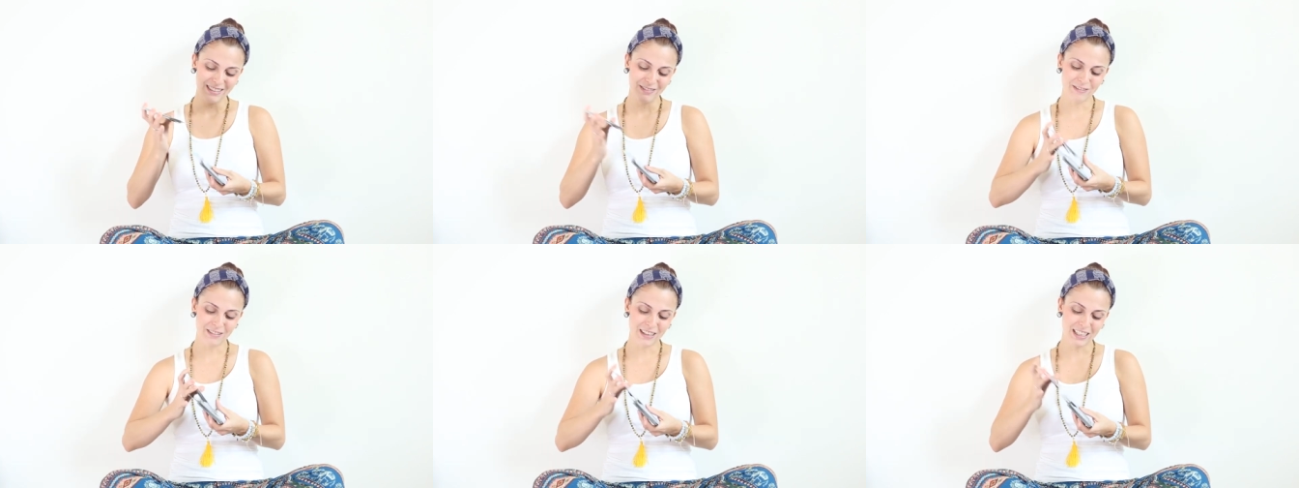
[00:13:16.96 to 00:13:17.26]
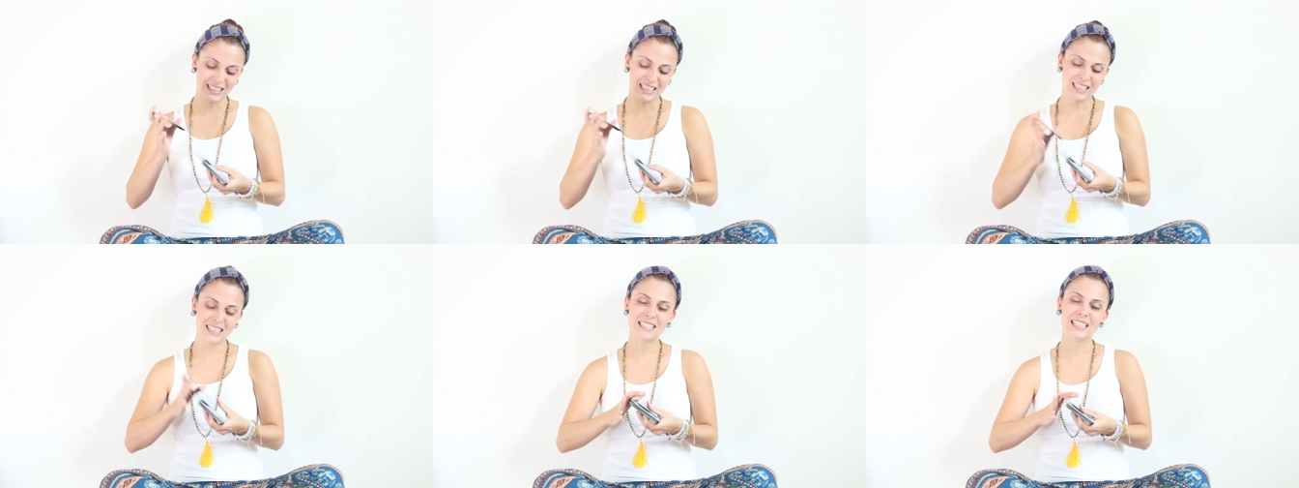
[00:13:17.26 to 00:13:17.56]

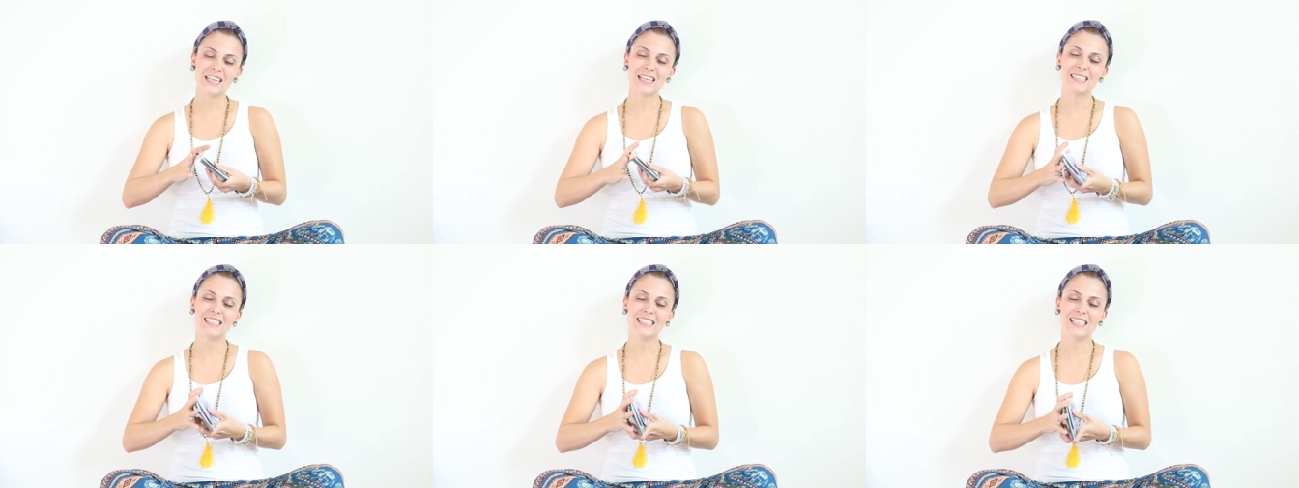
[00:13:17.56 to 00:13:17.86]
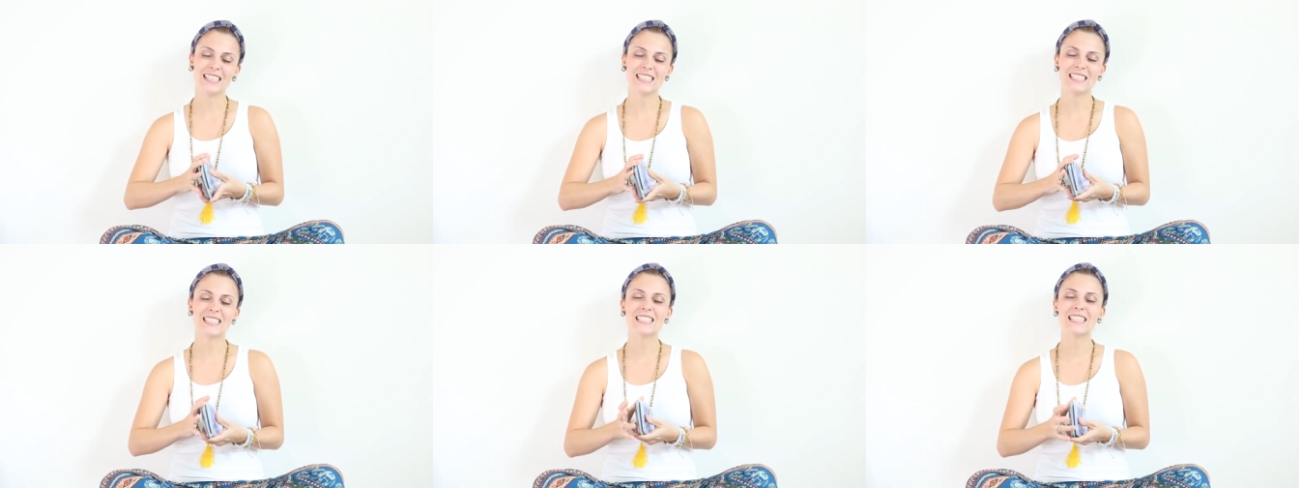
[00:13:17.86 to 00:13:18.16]
Friday,
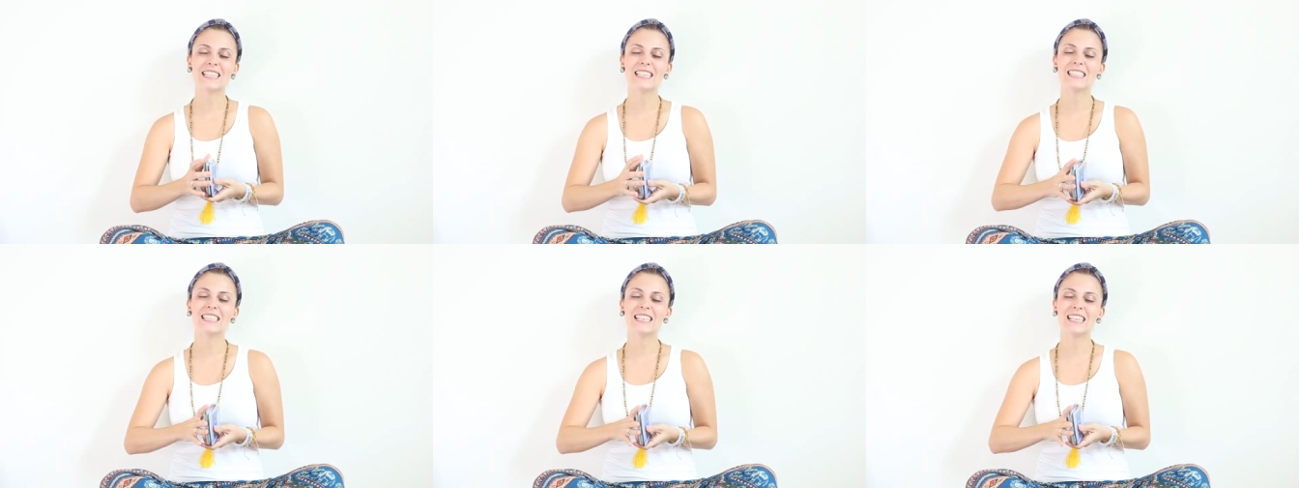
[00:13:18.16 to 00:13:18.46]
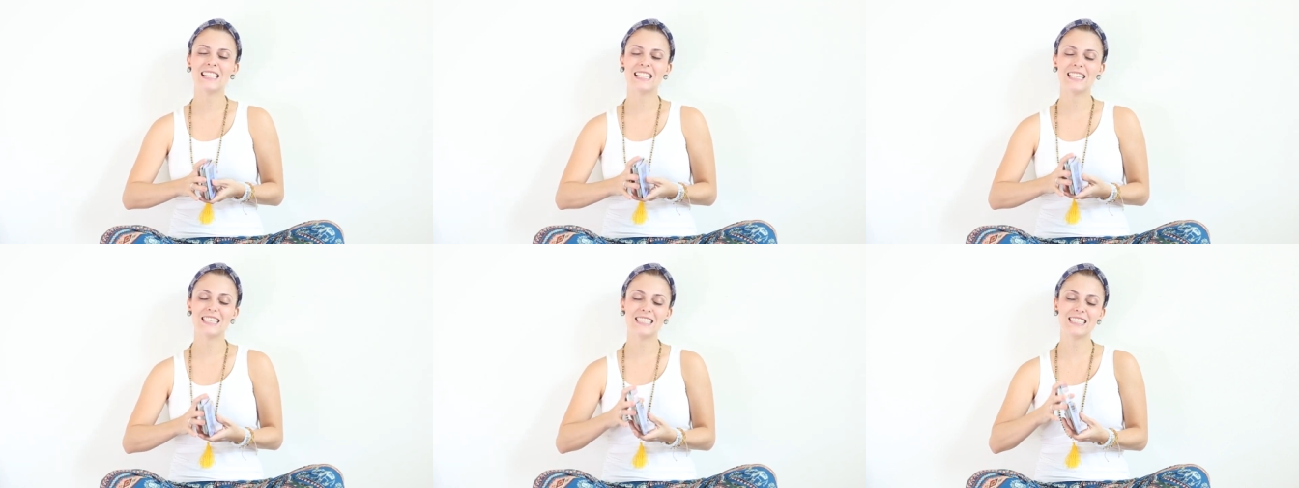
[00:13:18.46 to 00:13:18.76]
Saturday and Sunday,
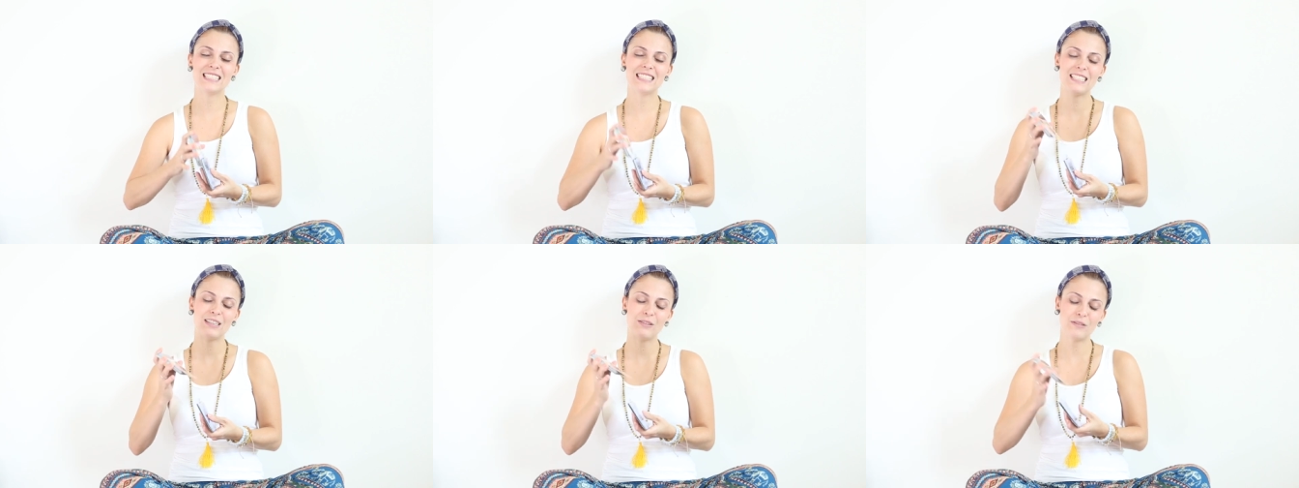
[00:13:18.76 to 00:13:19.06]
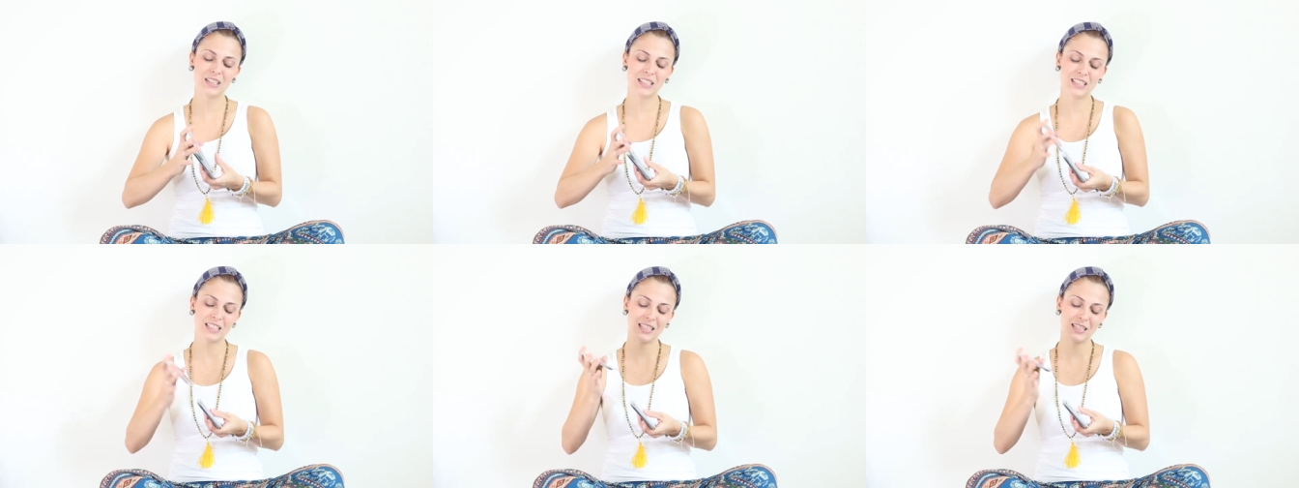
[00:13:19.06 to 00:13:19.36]
let's see
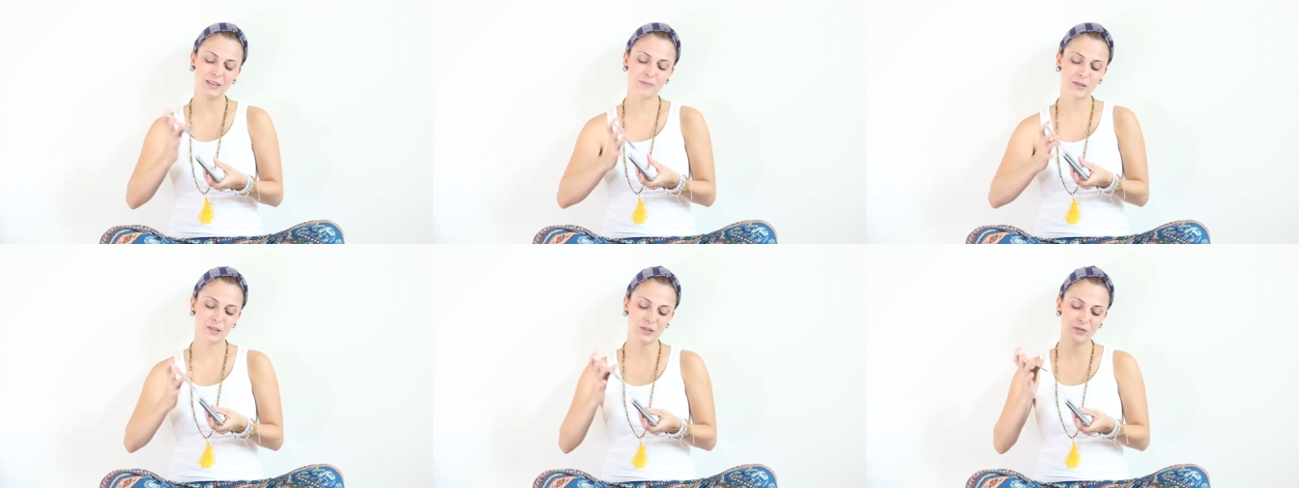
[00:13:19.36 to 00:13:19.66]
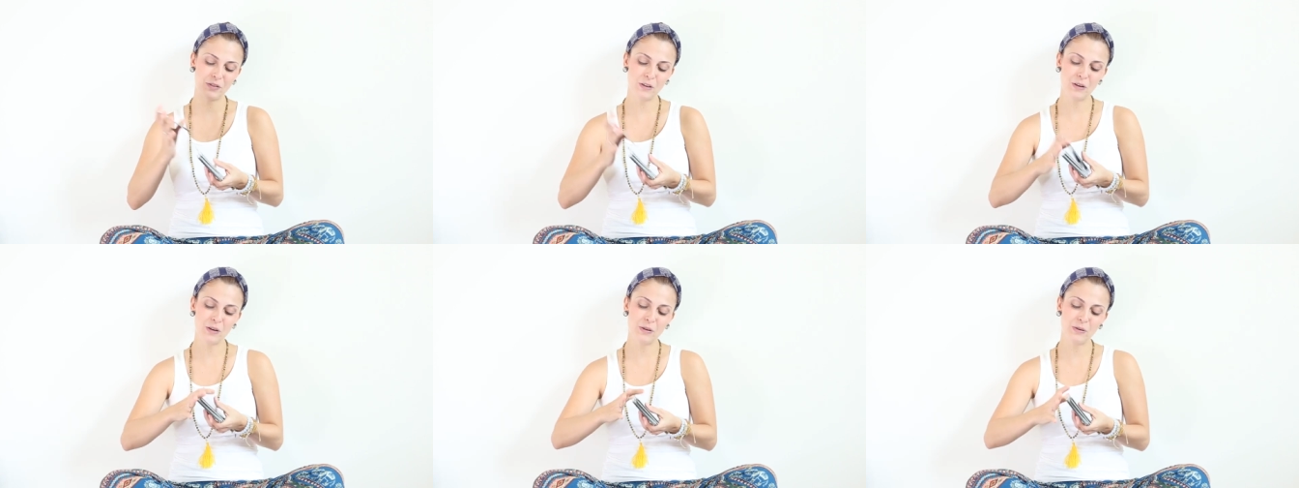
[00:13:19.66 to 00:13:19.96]
what comes
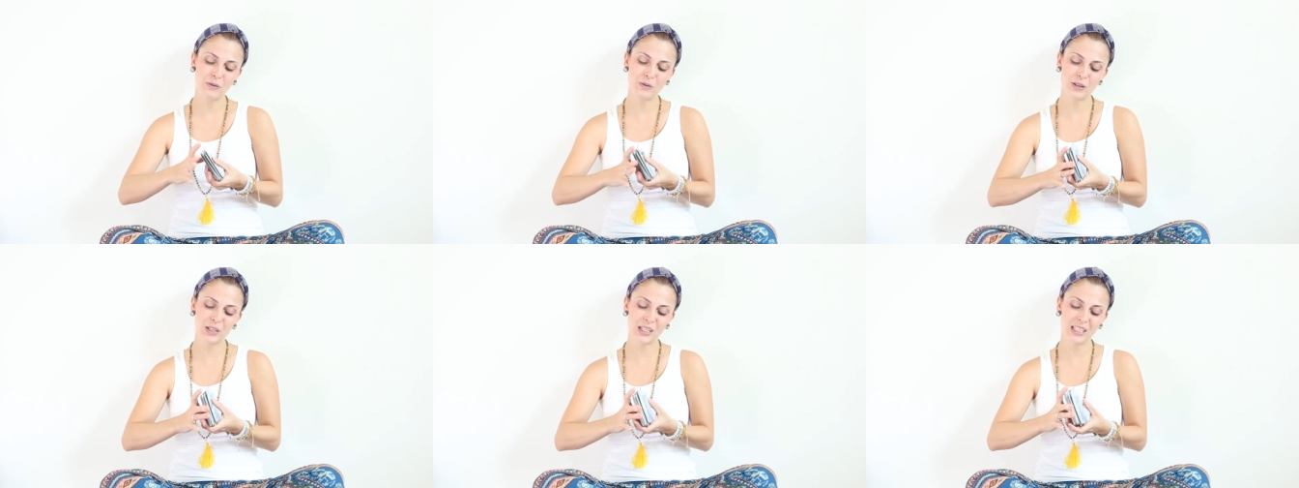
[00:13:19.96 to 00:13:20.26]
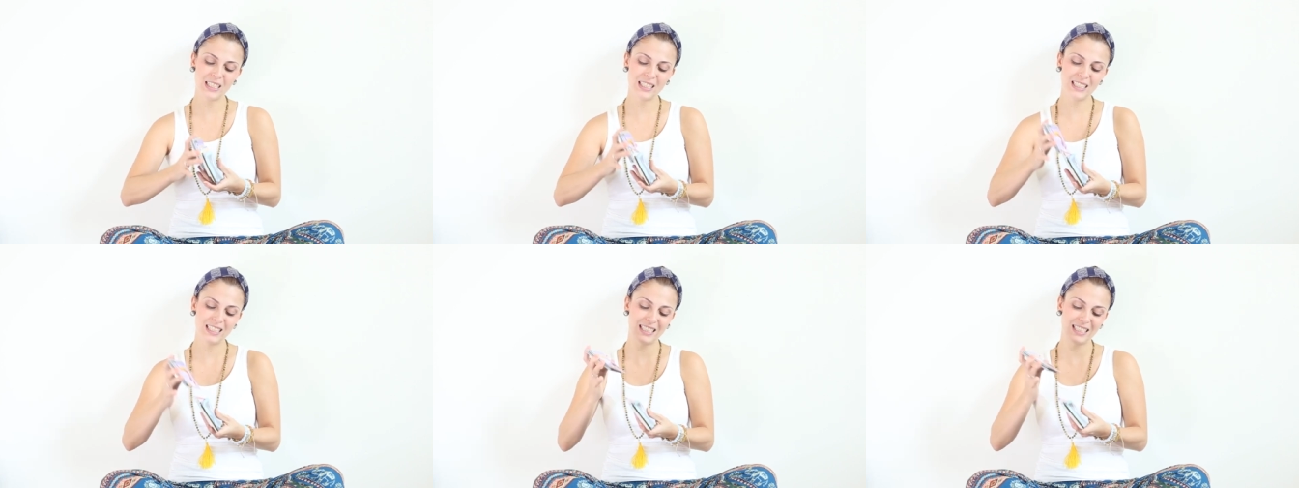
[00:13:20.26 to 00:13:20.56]
forward